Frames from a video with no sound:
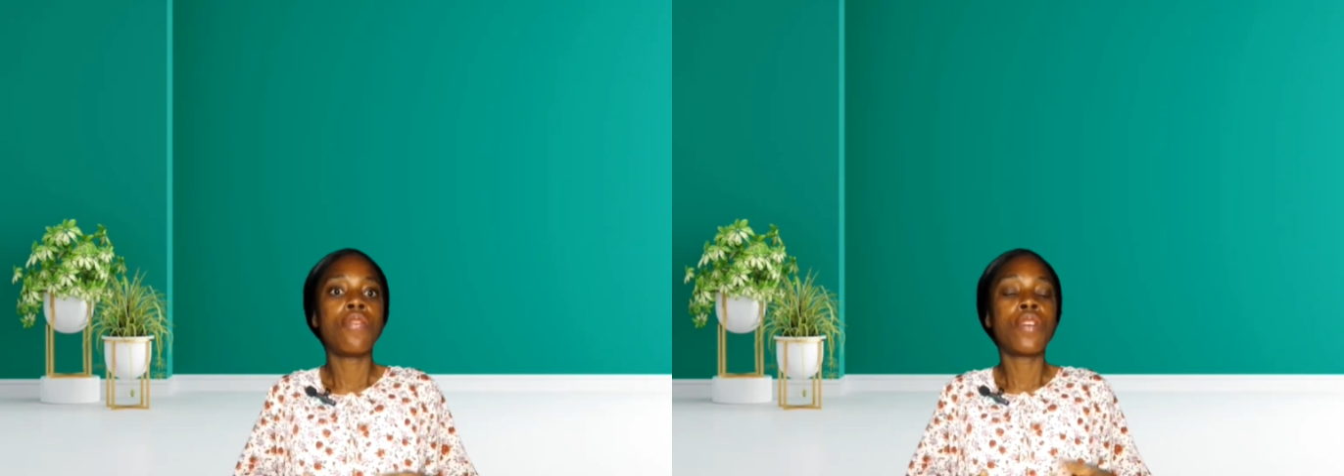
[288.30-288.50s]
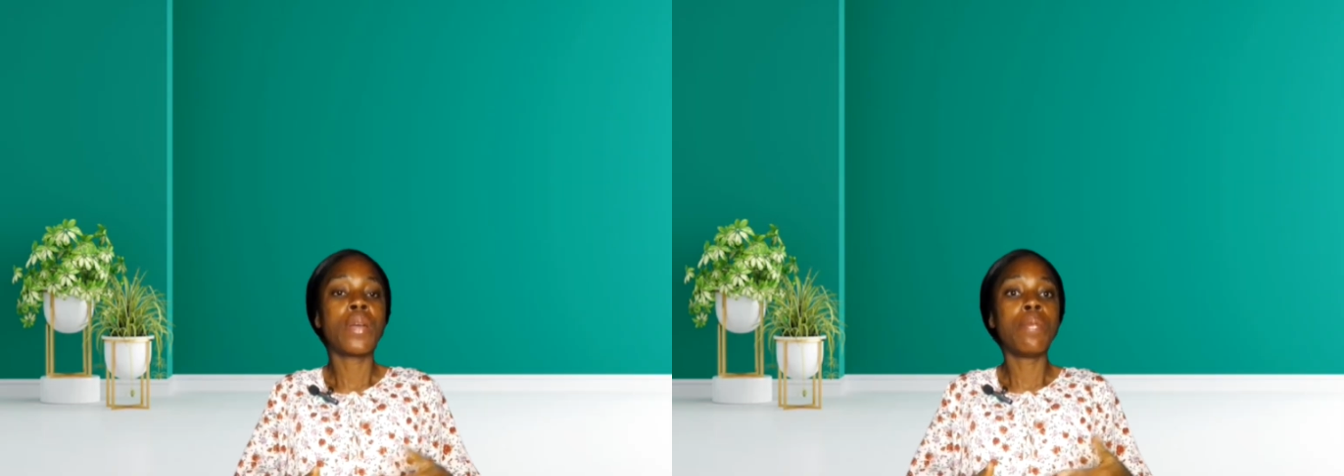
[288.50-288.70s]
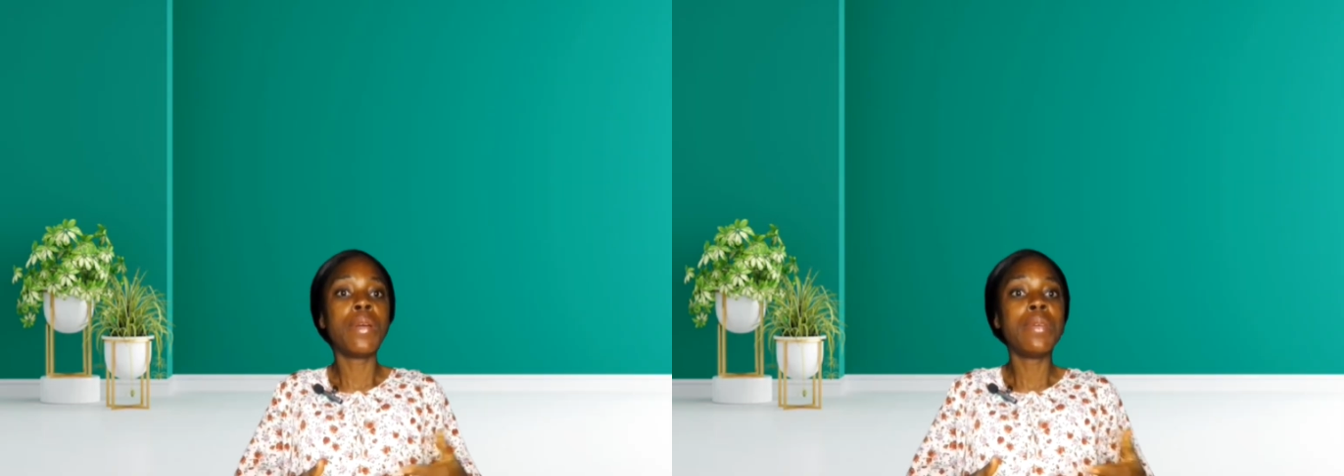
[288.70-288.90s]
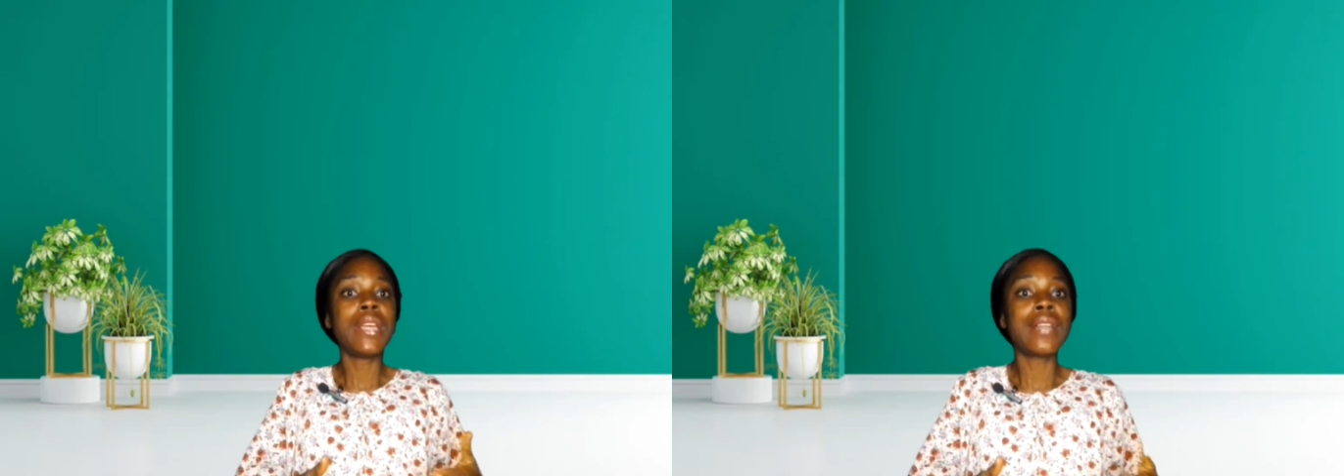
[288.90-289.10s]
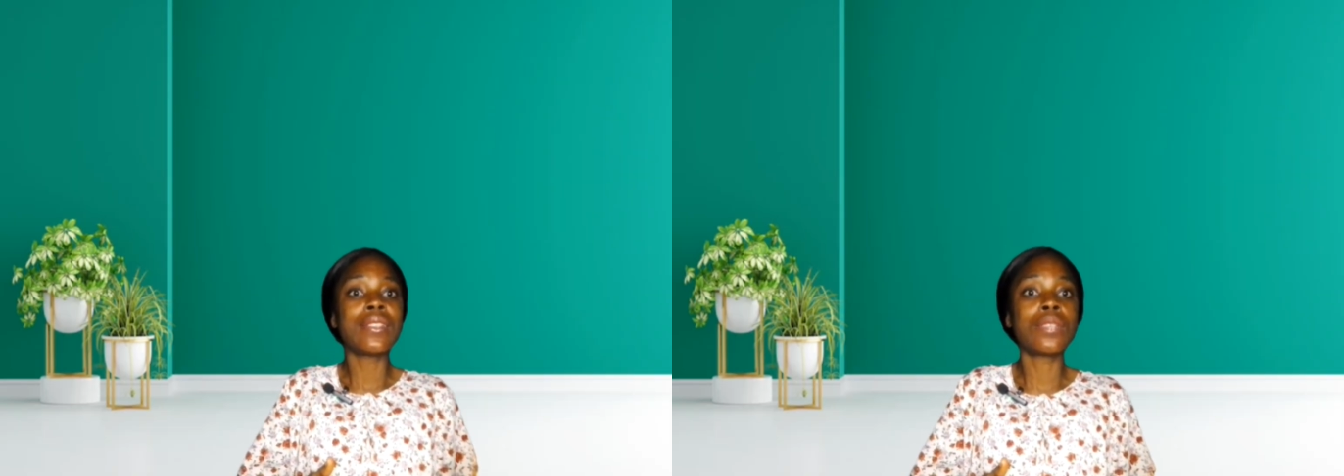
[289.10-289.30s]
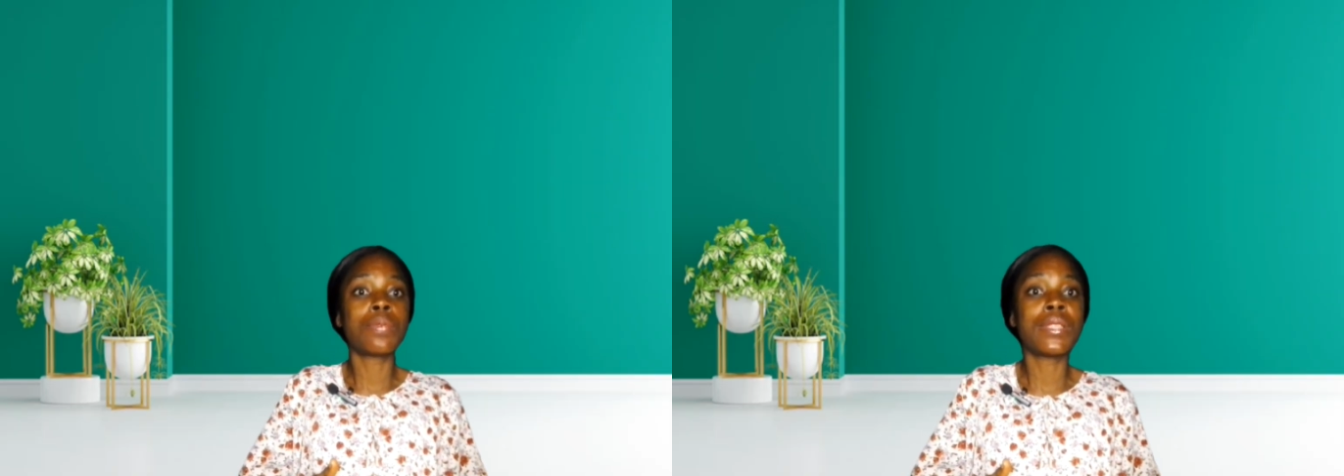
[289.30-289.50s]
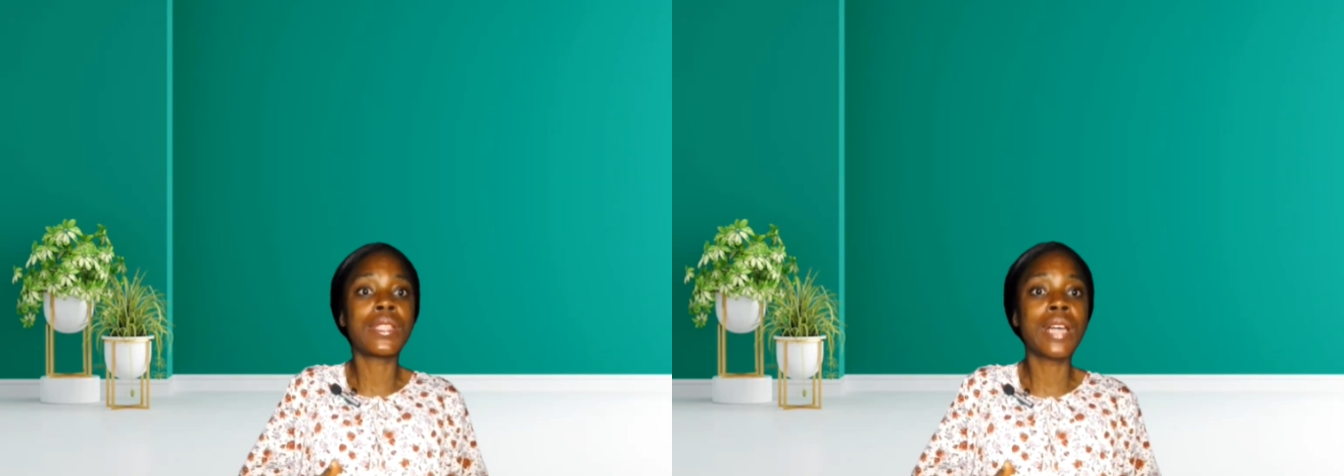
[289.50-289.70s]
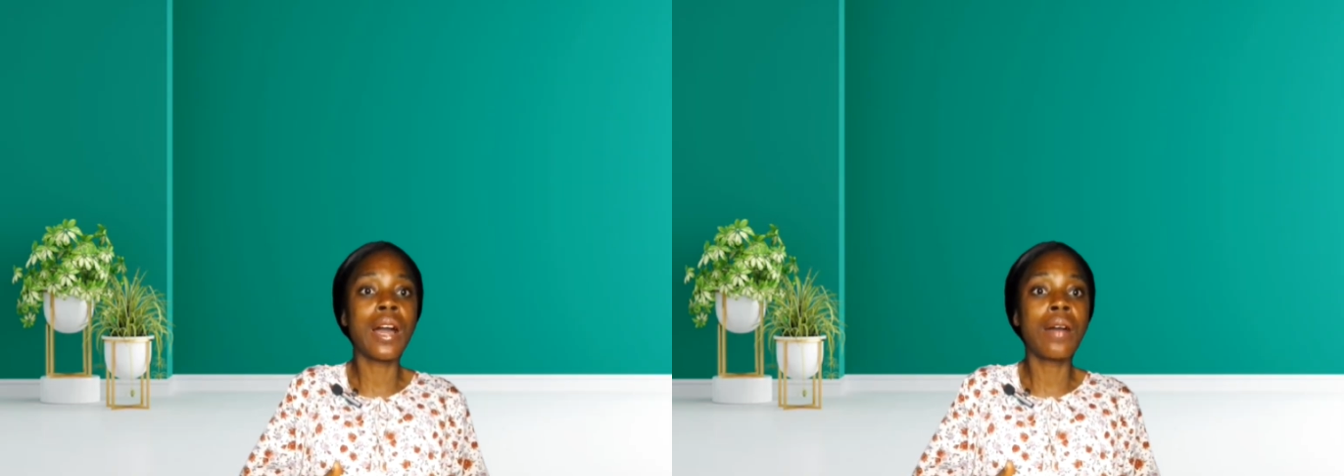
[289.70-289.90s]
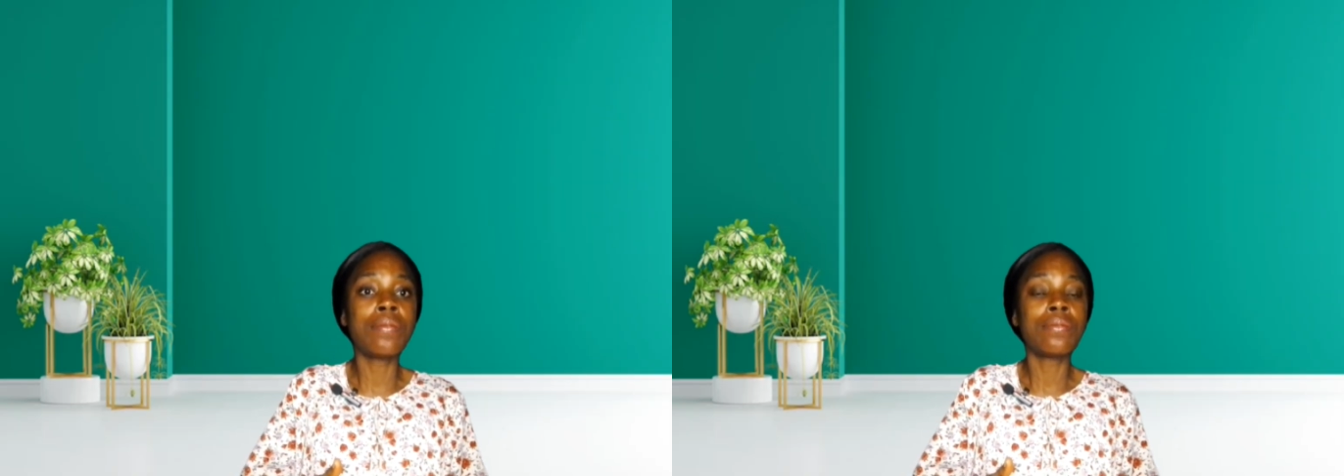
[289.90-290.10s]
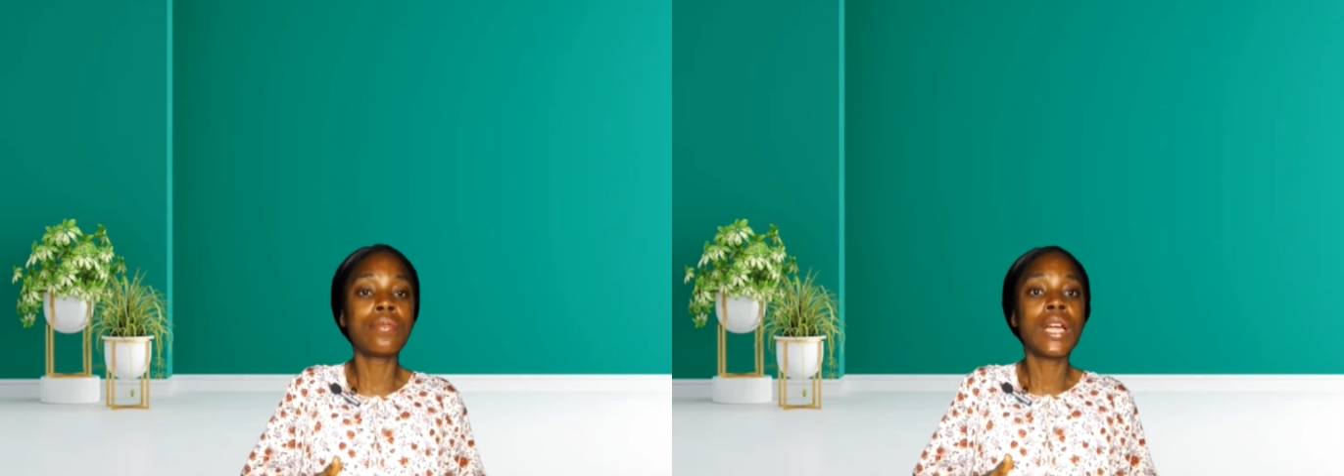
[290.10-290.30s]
For a baby that is preterm,